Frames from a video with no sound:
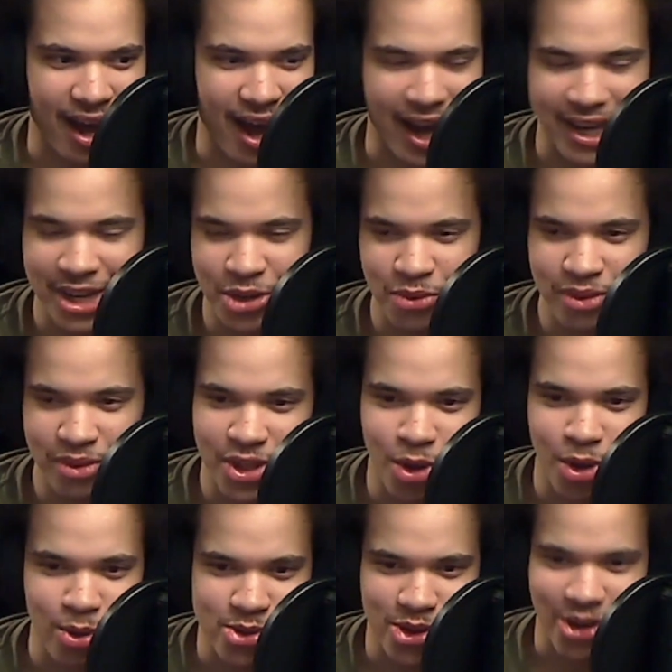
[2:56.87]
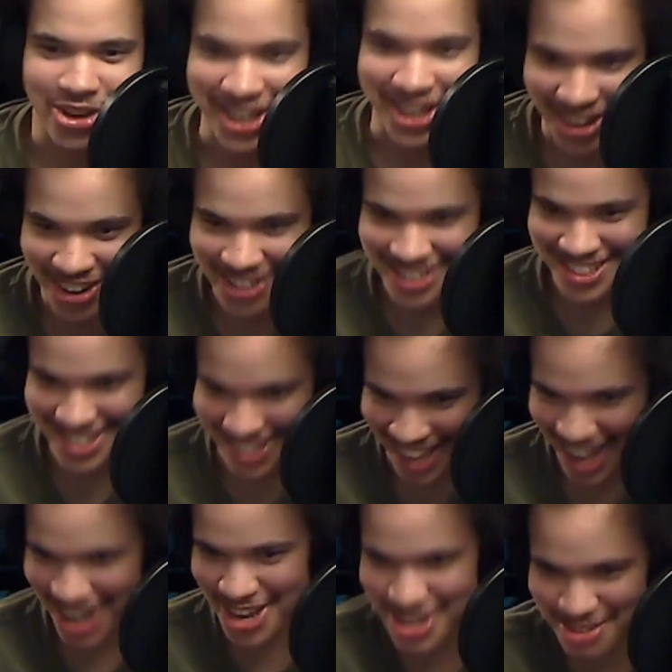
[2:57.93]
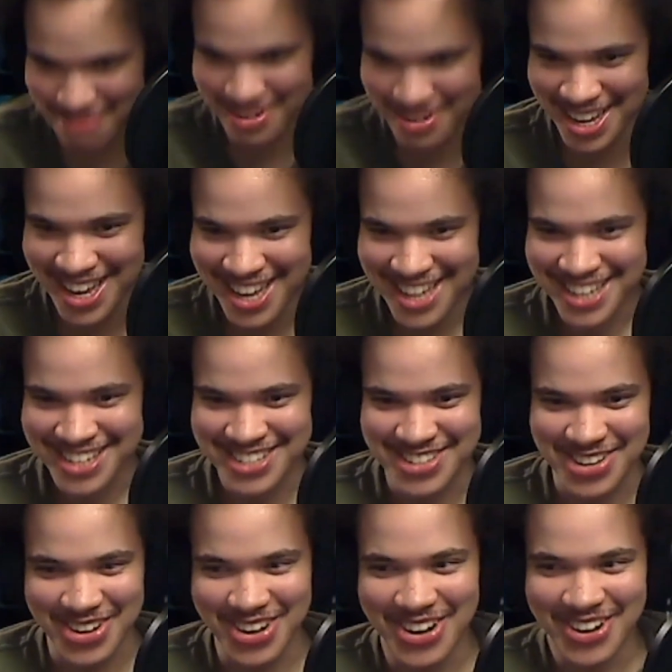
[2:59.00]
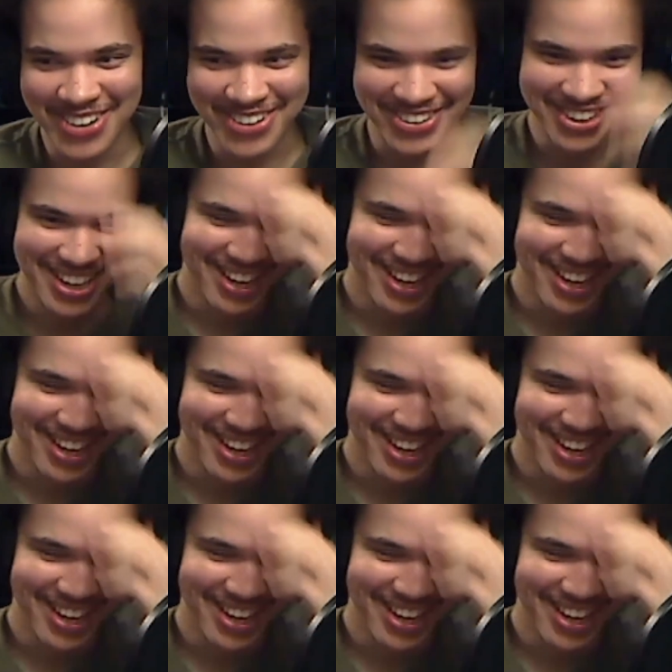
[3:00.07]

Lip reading: I can really go talking nonstop. So.